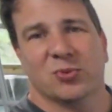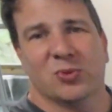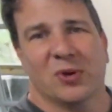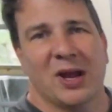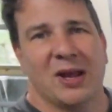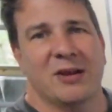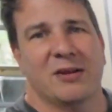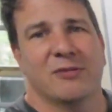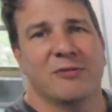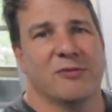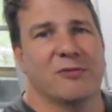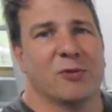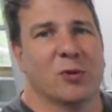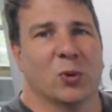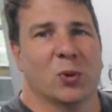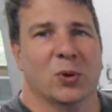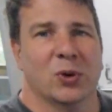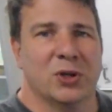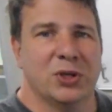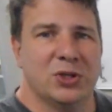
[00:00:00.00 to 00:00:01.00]
right
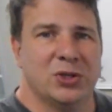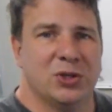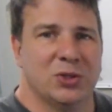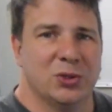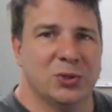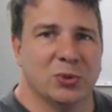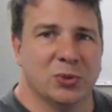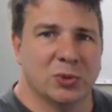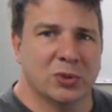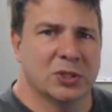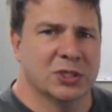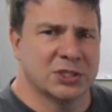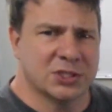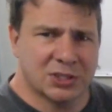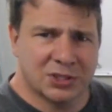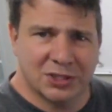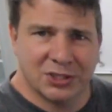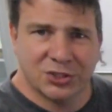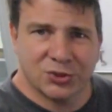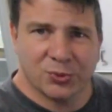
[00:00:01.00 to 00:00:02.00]
for you, because
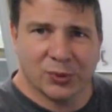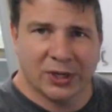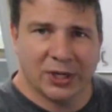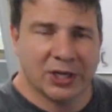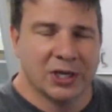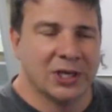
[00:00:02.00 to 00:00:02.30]
there is one.